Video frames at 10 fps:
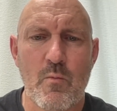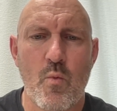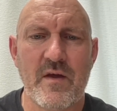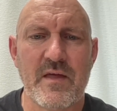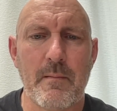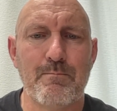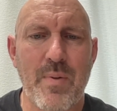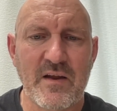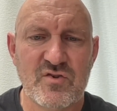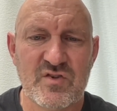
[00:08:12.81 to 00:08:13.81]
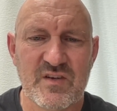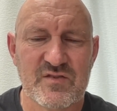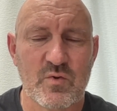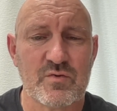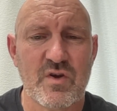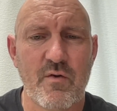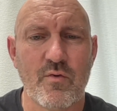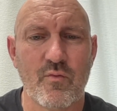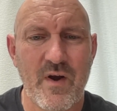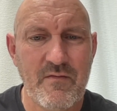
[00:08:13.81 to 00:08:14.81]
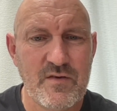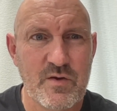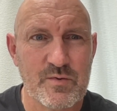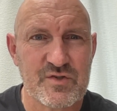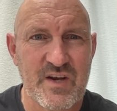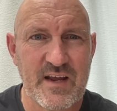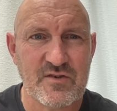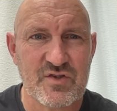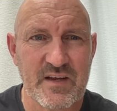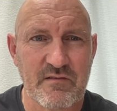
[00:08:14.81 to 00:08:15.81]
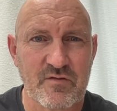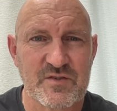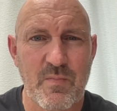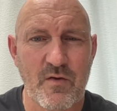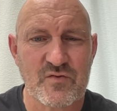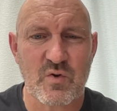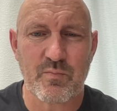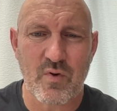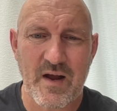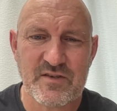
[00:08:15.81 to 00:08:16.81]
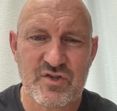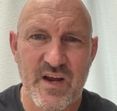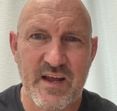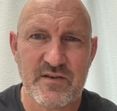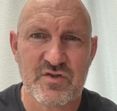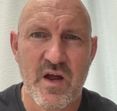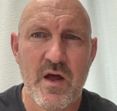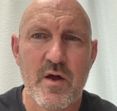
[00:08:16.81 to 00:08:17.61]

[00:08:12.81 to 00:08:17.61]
whether budgets or total revenue is changing in response to a price change,